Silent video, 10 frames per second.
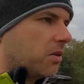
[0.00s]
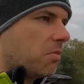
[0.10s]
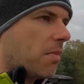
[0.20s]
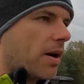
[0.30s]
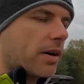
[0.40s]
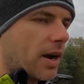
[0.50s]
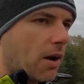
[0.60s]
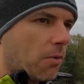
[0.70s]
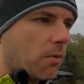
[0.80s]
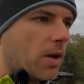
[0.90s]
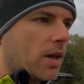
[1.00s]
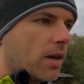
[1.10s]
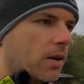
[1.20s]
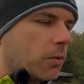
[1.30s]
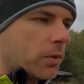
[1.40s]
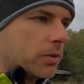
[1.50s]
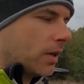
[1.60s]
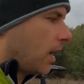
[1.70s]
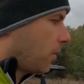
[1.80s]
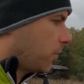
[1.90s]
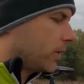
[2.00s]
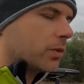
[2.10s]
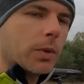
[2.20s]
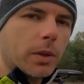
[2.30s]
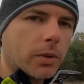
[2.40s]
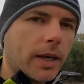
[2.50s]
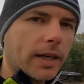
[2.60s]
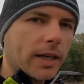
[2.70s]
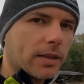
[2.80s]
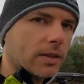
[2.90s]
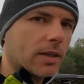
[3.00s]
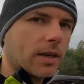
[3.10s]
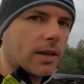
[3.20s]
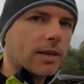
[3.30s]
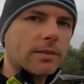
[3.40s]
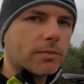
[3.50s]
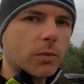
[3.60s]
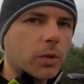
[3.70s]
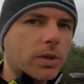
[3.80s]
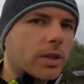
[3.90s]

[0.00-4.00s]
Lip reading: no matter how it will look like and what